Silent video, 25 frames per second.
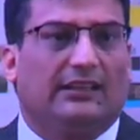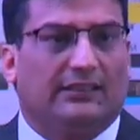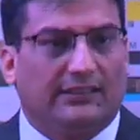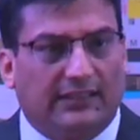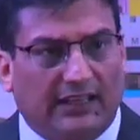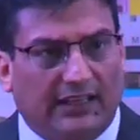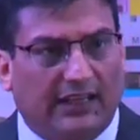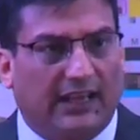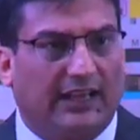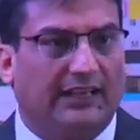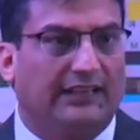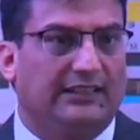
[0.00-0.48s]

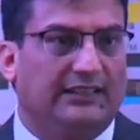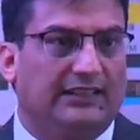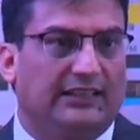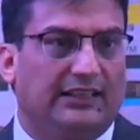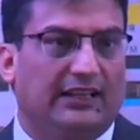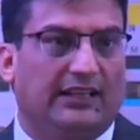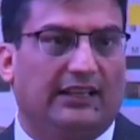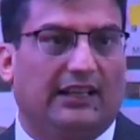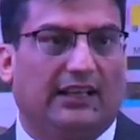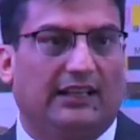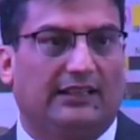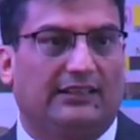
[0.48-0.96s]
Then IT
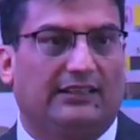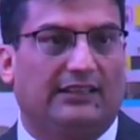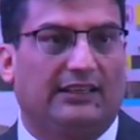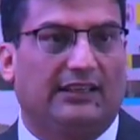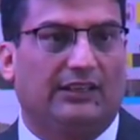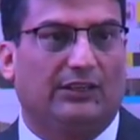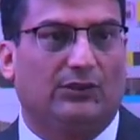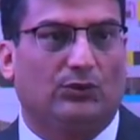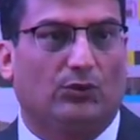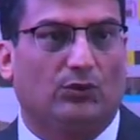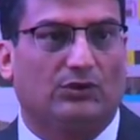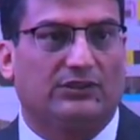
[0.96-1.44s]
and
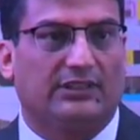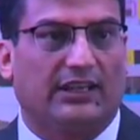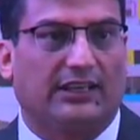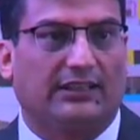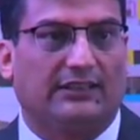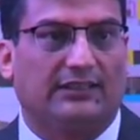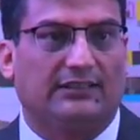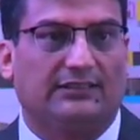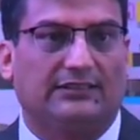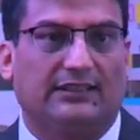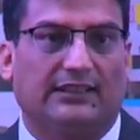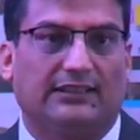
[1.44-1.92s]
healthcare, those
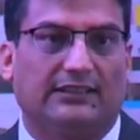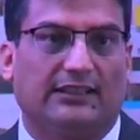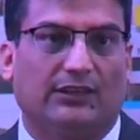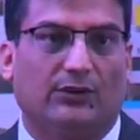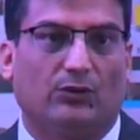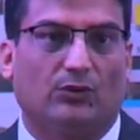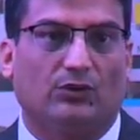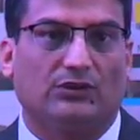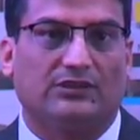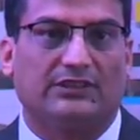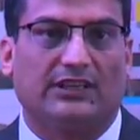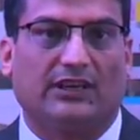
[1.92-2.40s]
sectors had
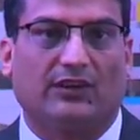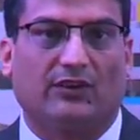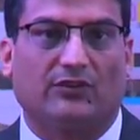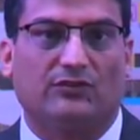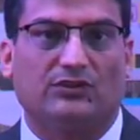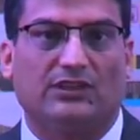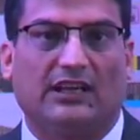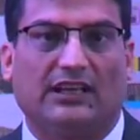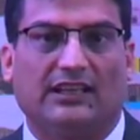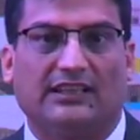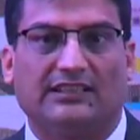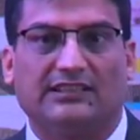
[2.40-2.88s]
their own set of
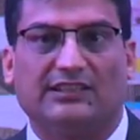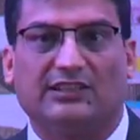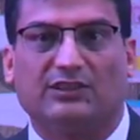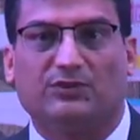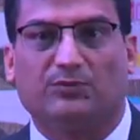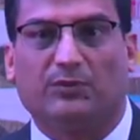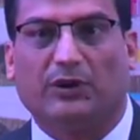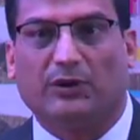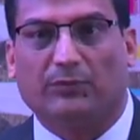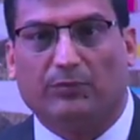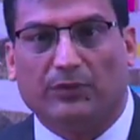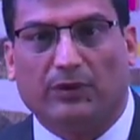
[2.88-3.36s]

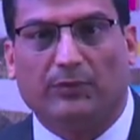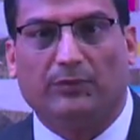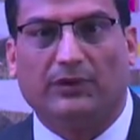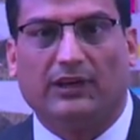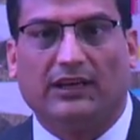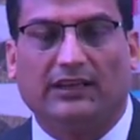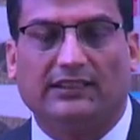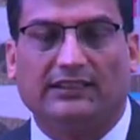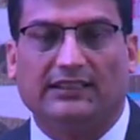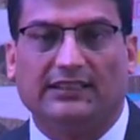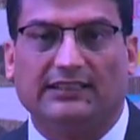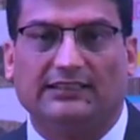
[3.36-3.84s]
challenges, but
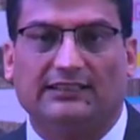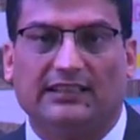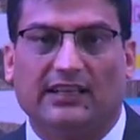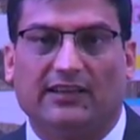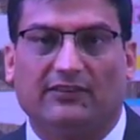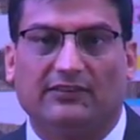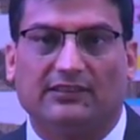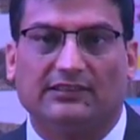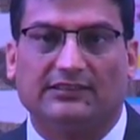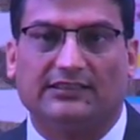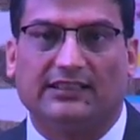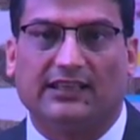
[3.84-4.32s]
maybe at these
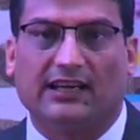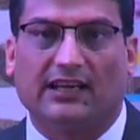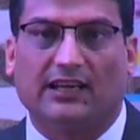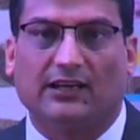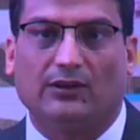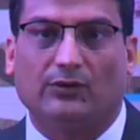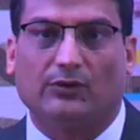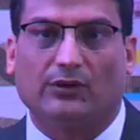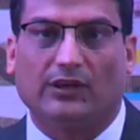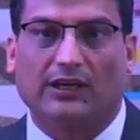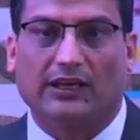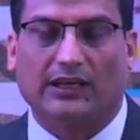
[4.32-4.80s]
levels they are
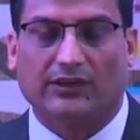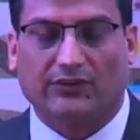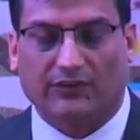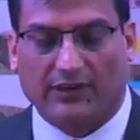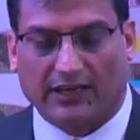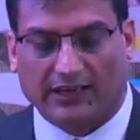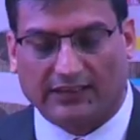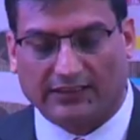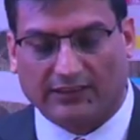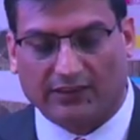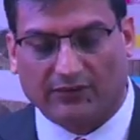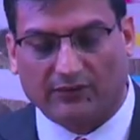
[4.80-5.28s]
looking
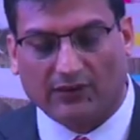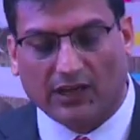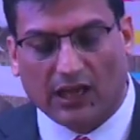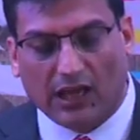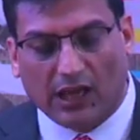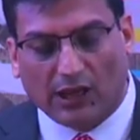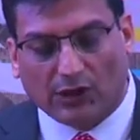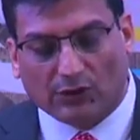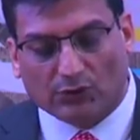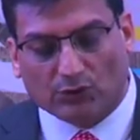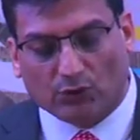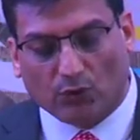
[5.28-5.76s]
attractive.
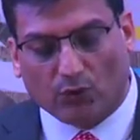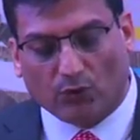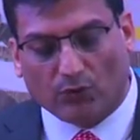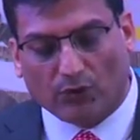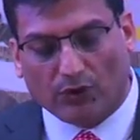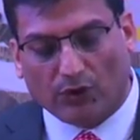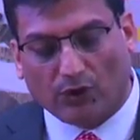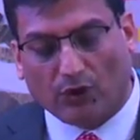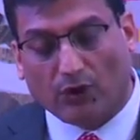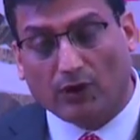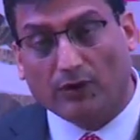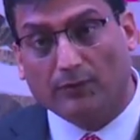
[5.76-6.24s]
So
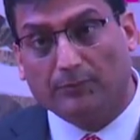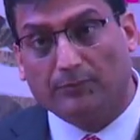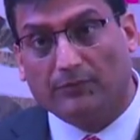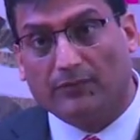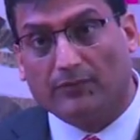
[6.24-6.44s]
overall,